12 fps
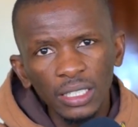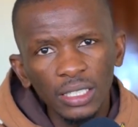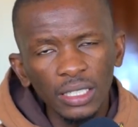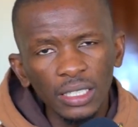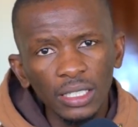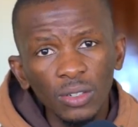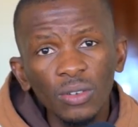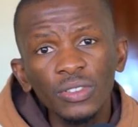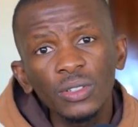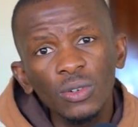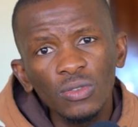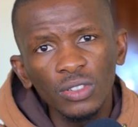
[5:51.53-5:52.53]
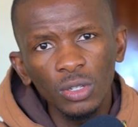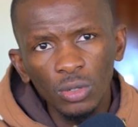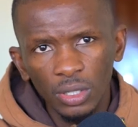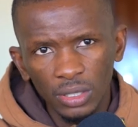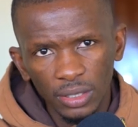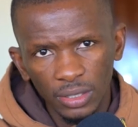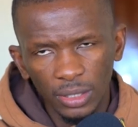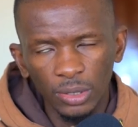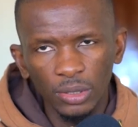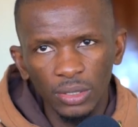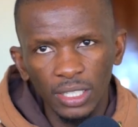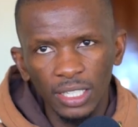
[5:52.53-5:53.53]
and often overlooked,
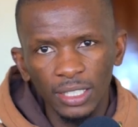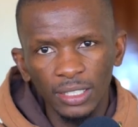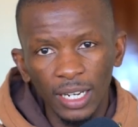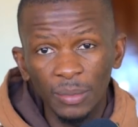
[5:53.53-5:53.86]
and